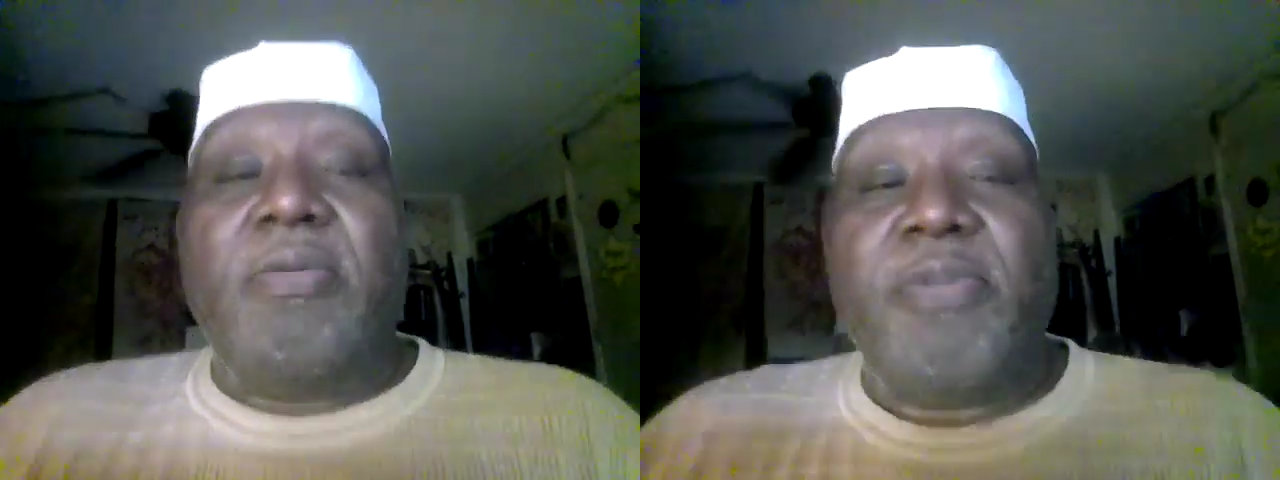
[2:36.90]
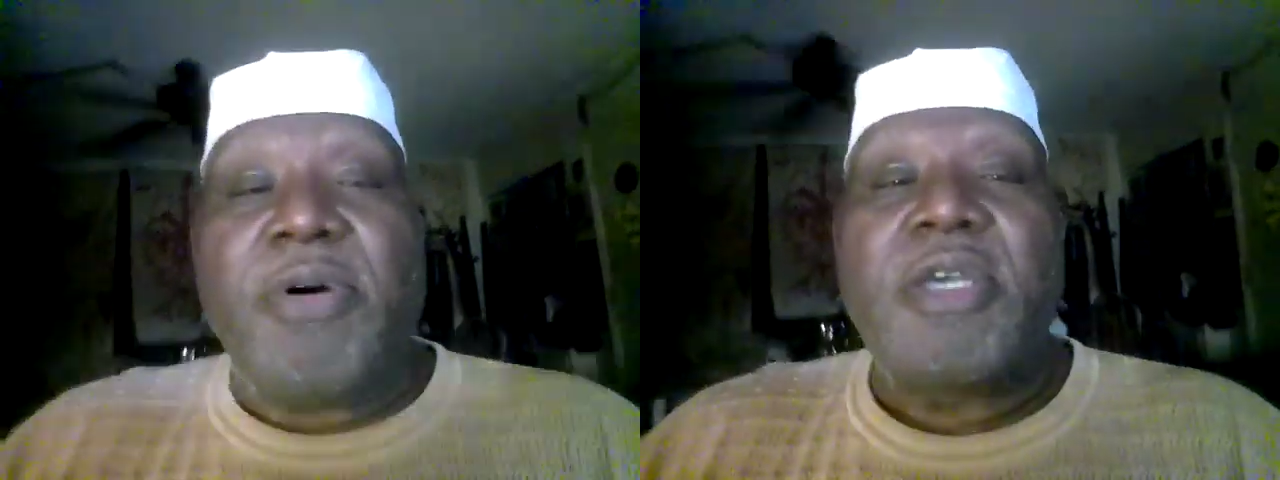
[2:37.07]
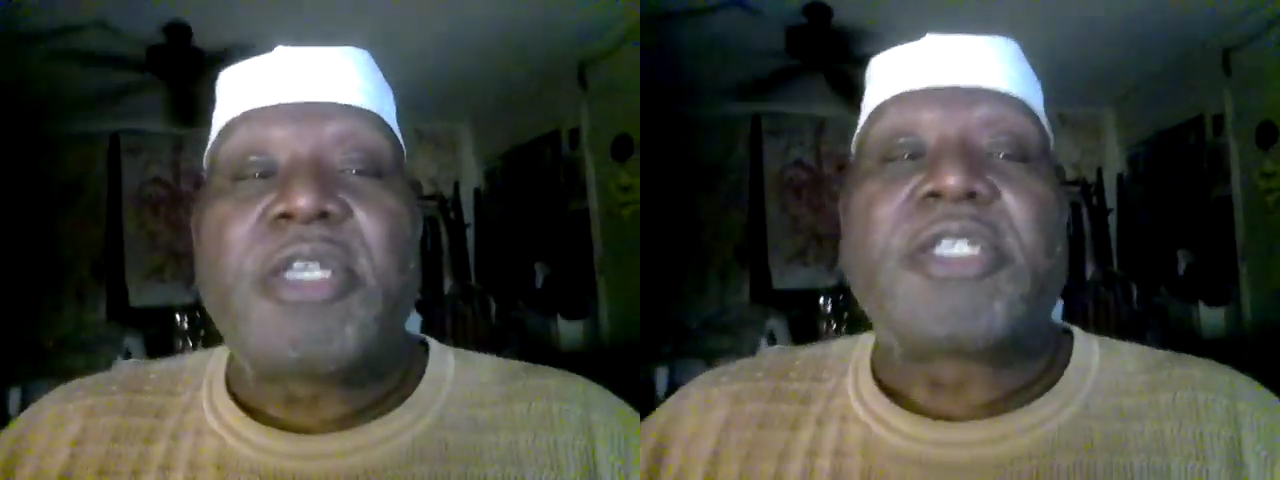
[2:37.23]

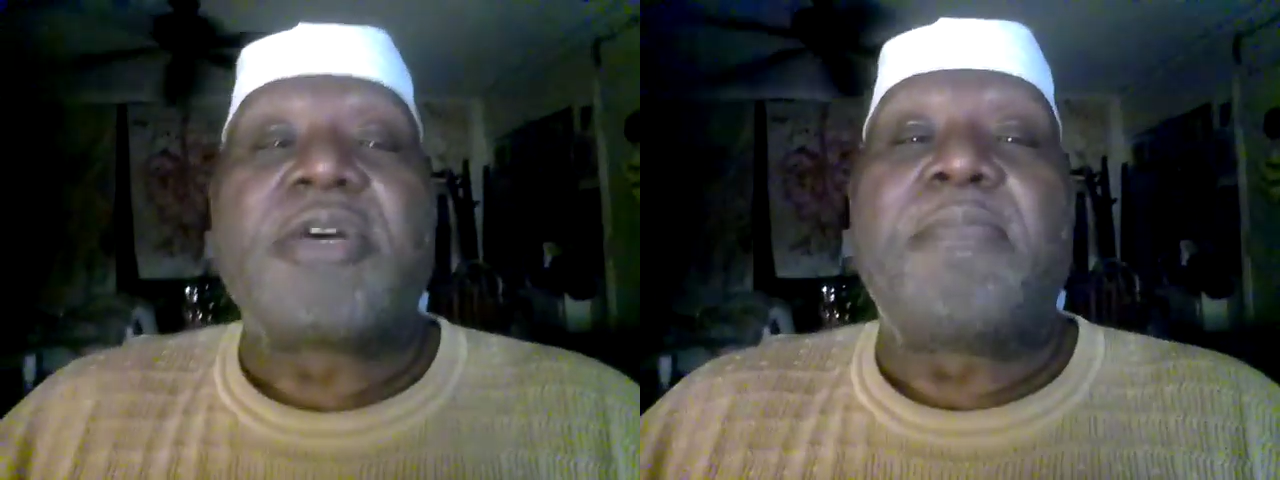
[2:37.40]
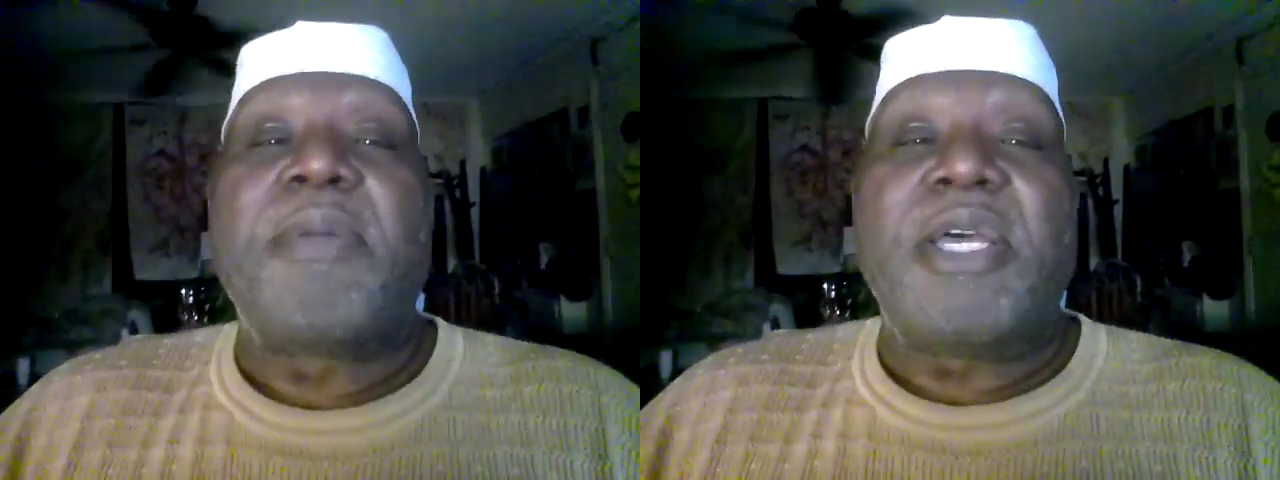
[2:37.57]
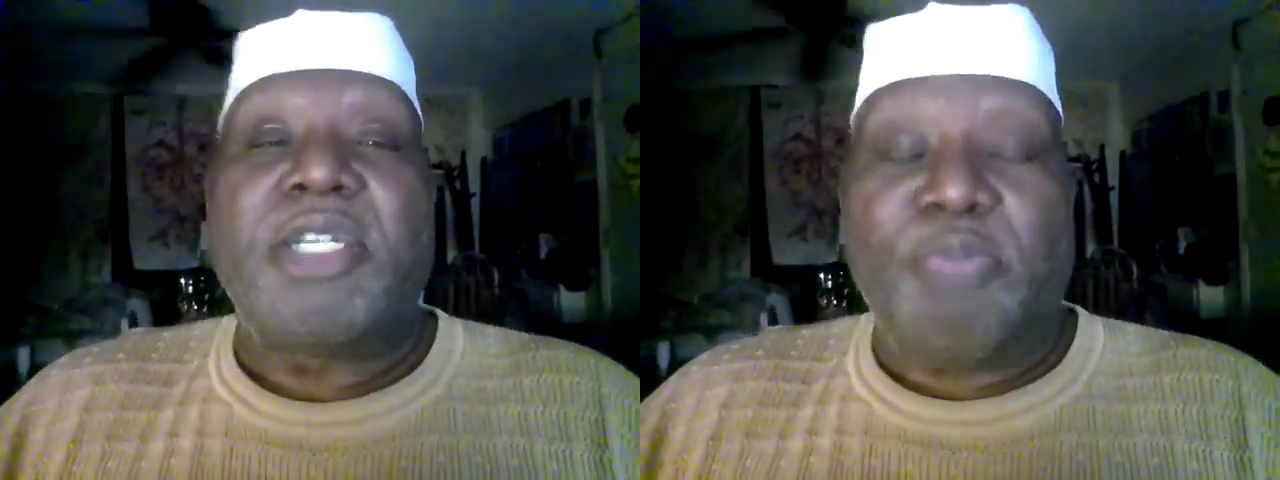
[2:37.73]

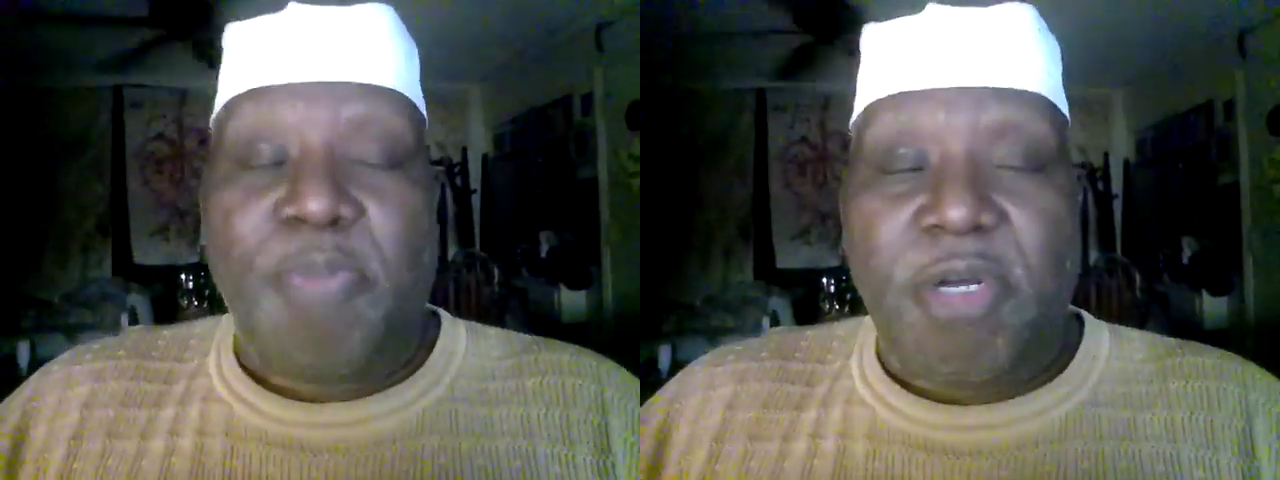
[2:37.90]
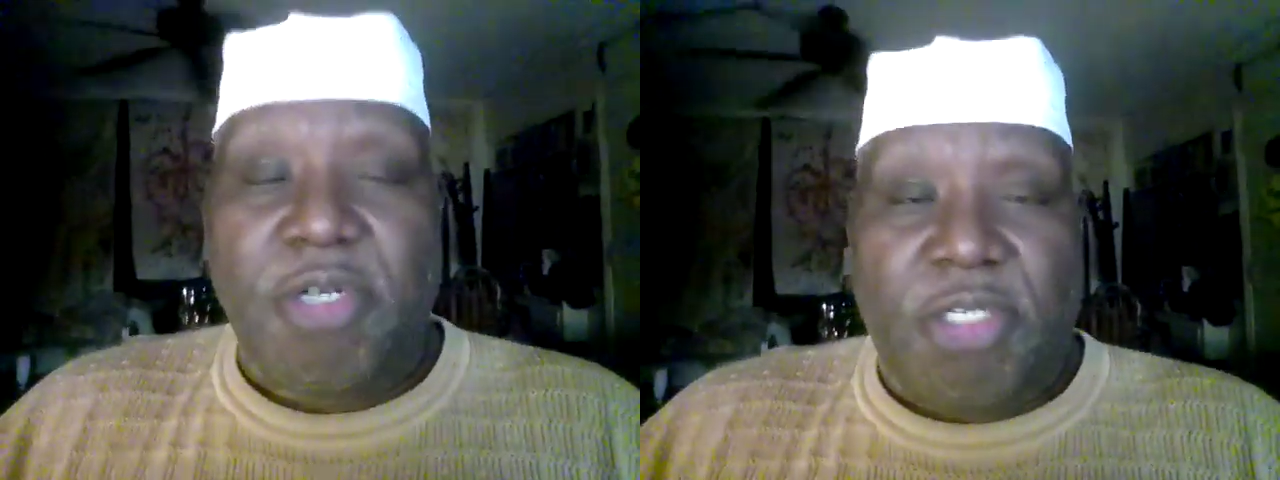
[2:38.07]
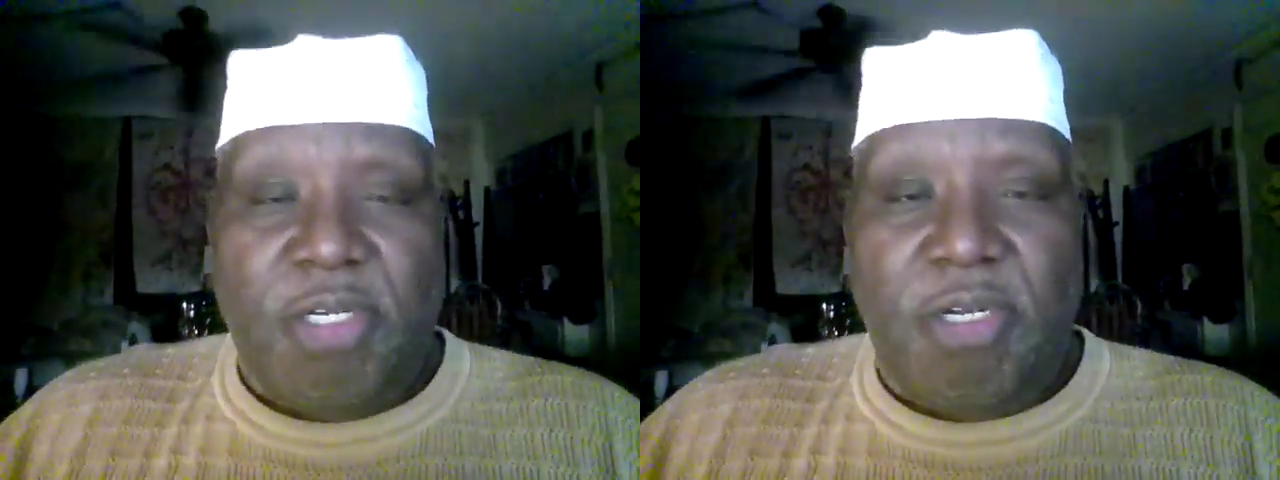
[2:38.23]
building,
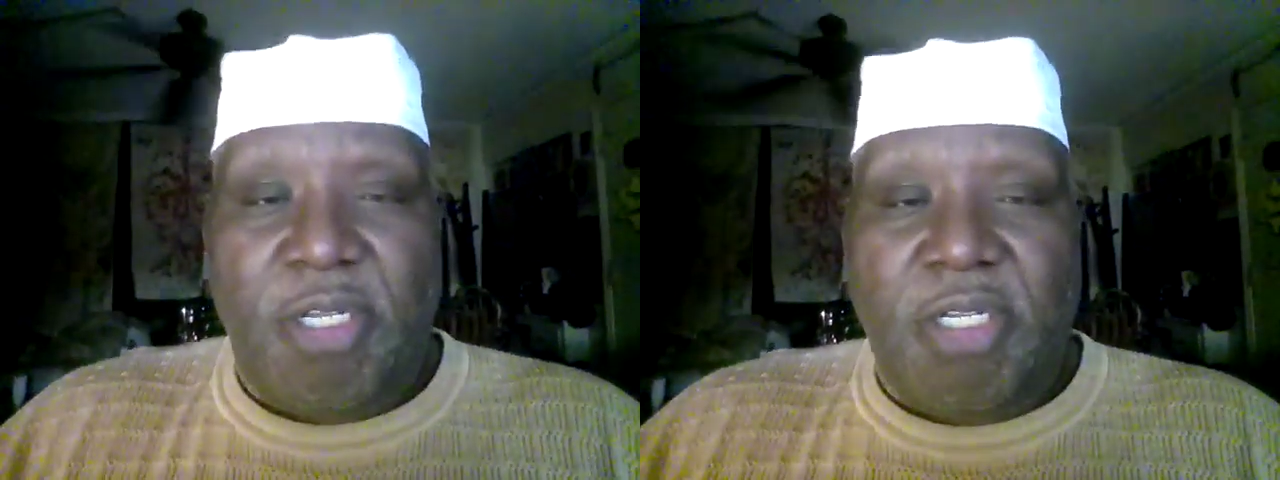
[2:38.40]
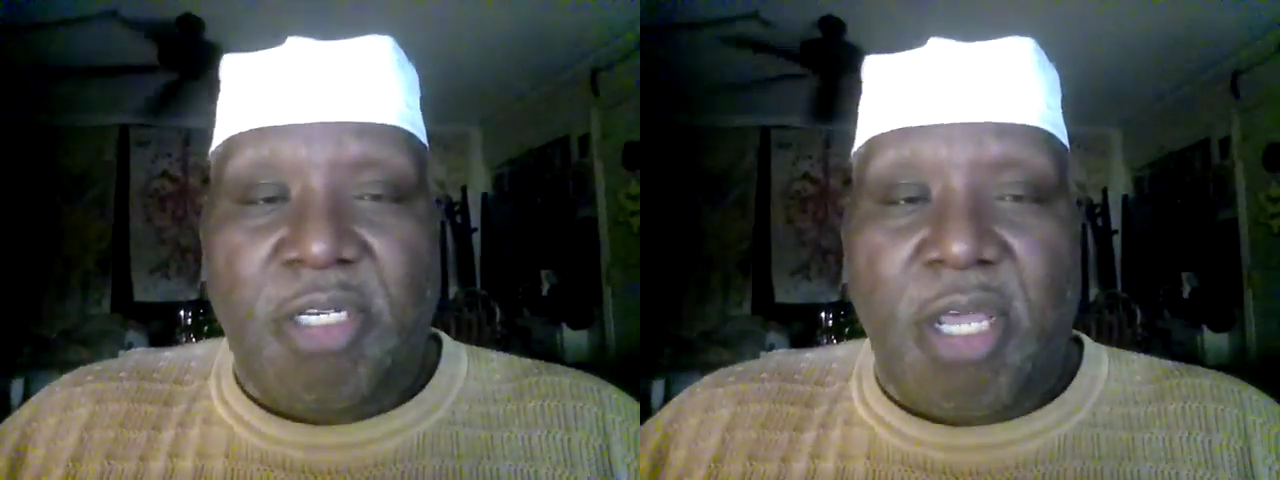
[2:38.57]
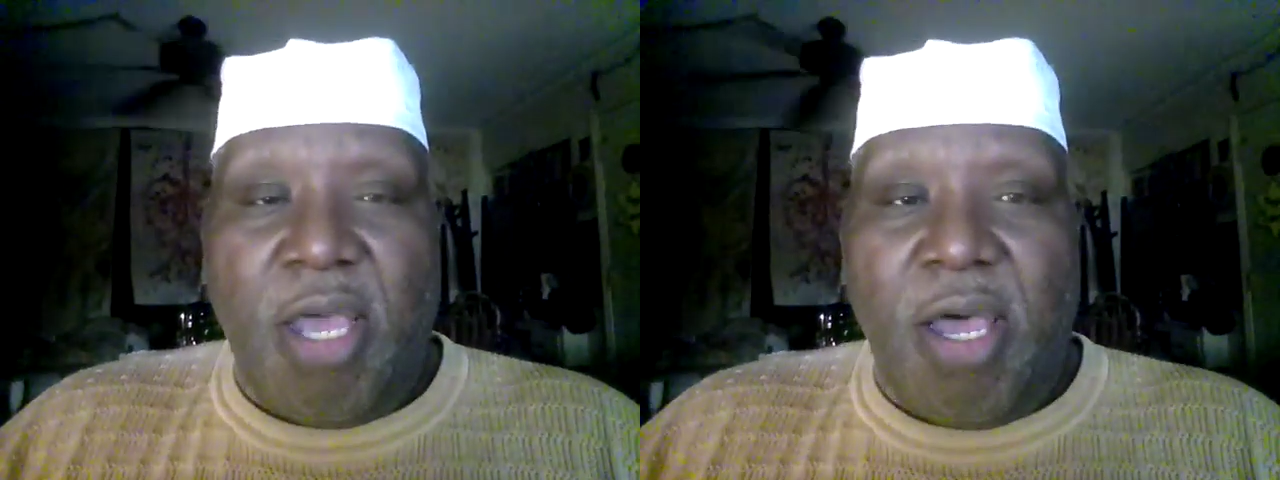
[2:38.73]

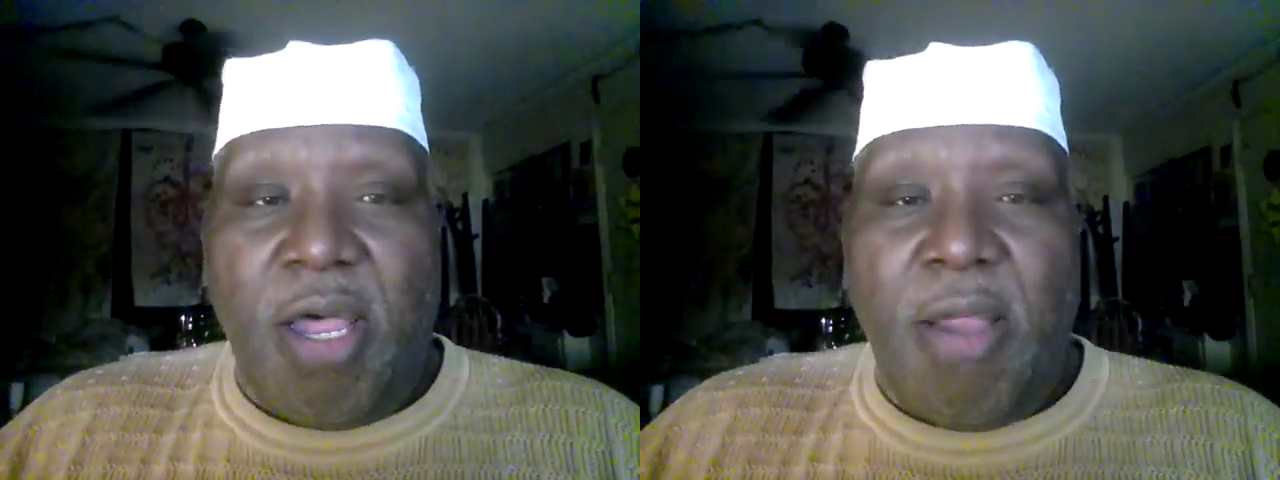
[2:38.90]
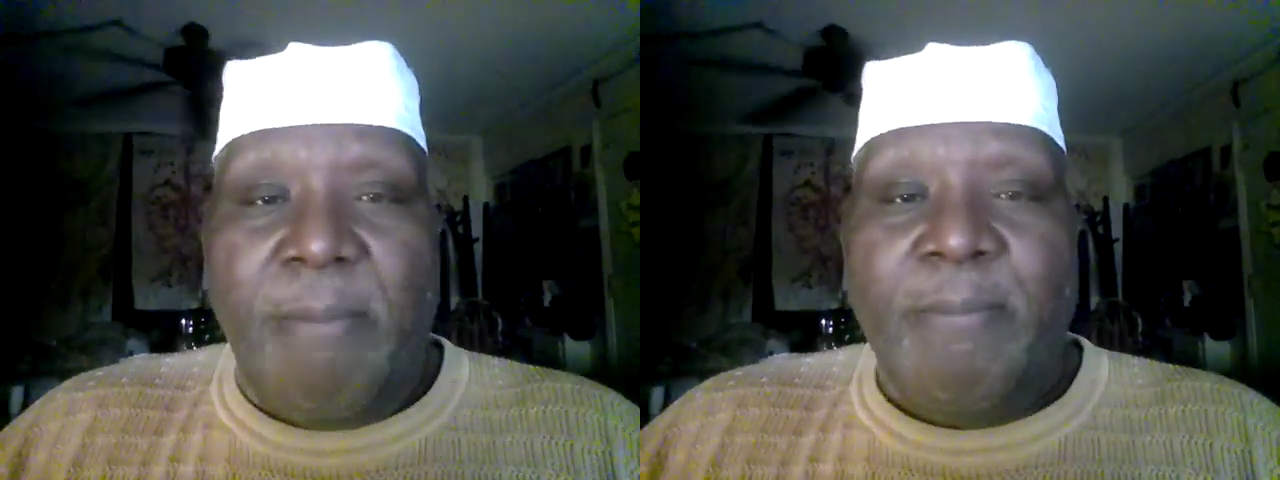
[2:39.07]
he's